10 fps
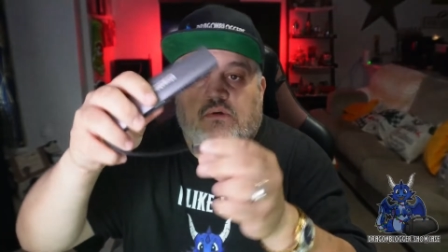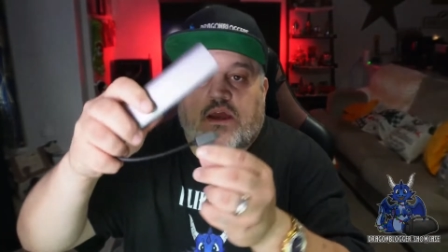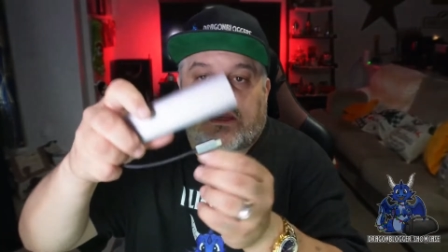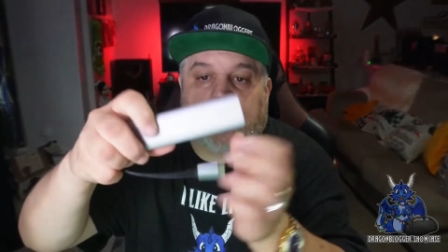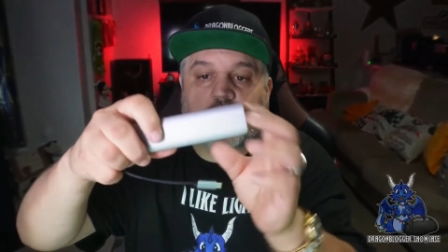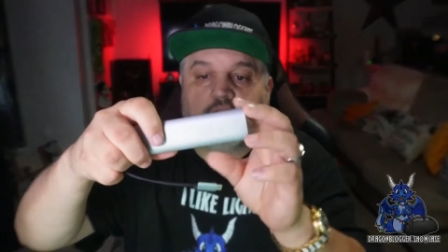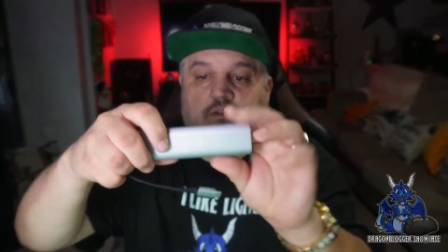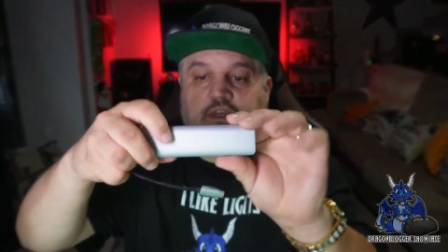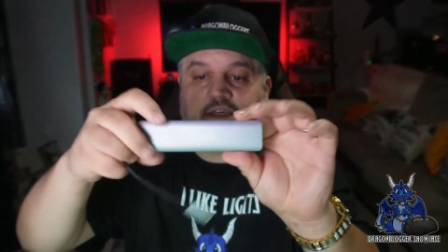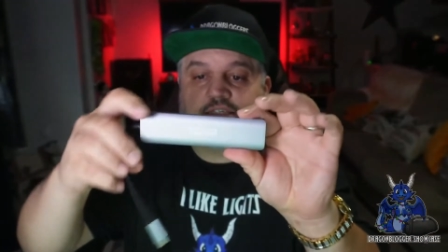right
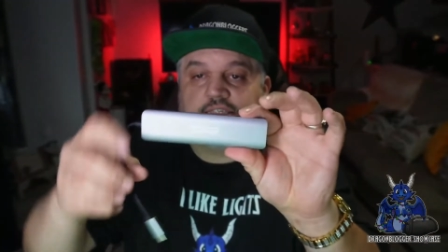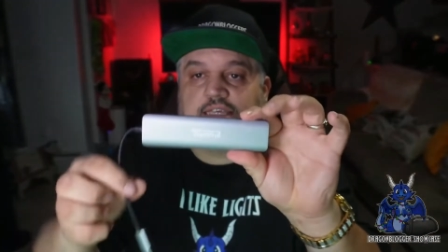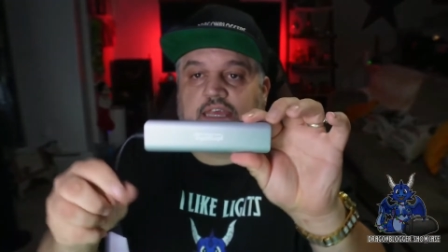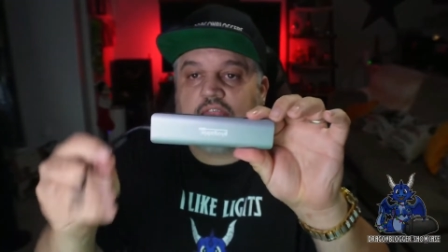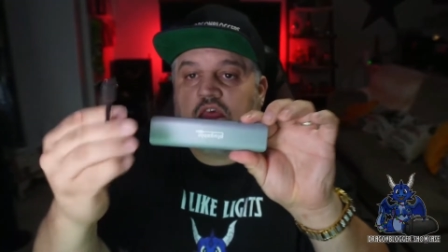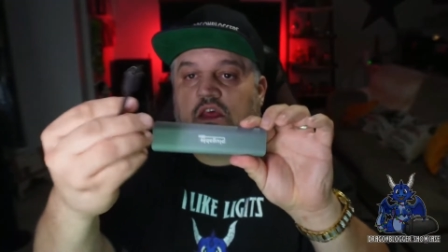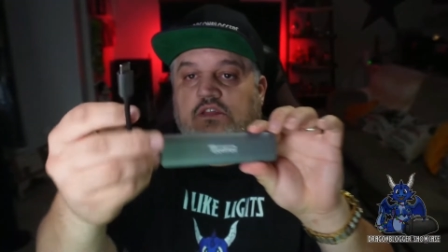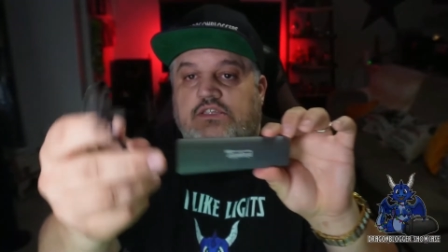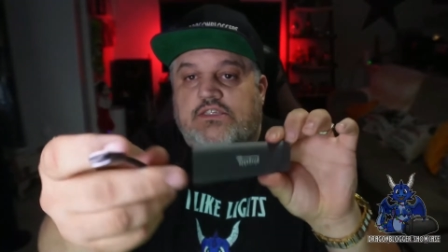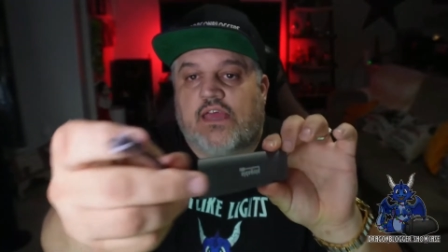here. This is it.
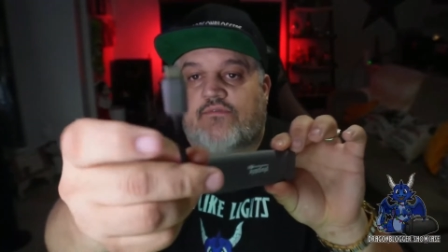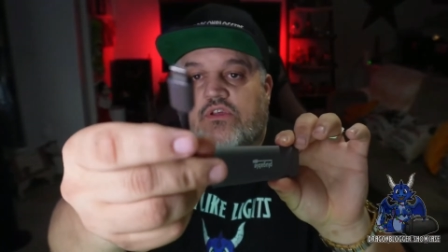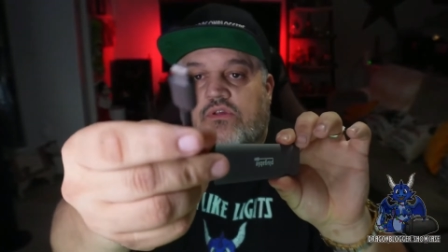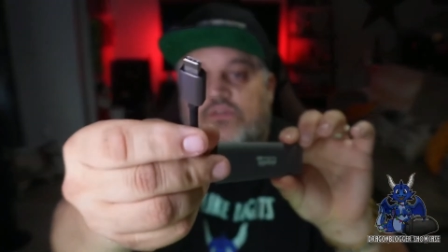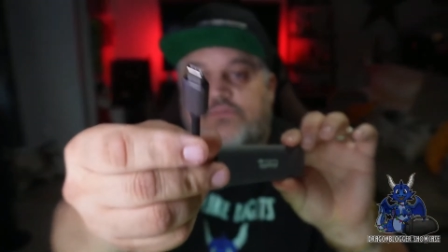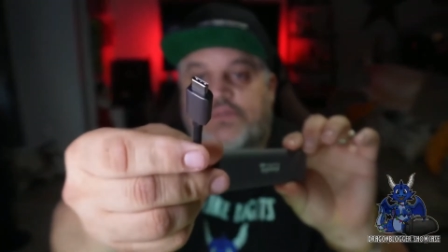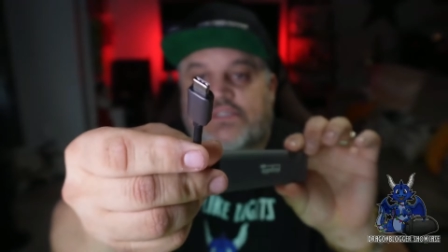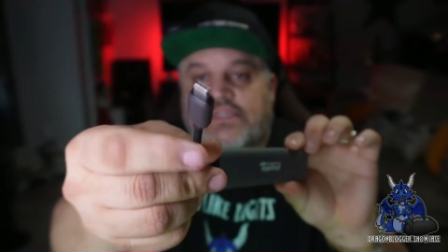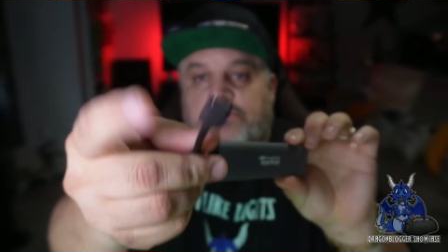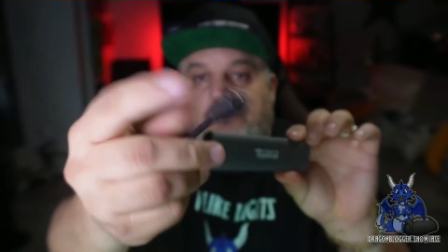does have a
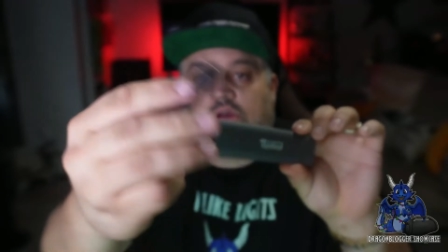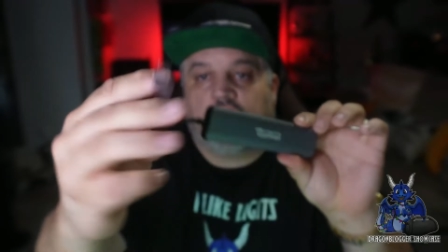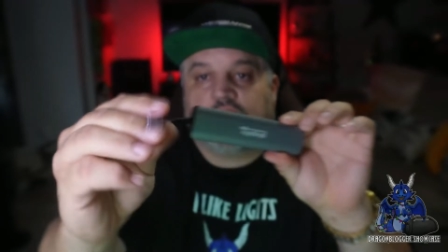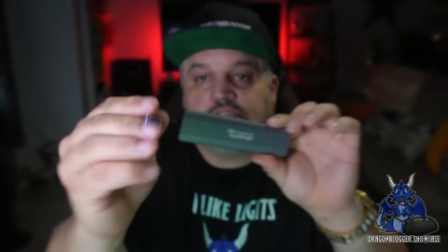USB-C plug.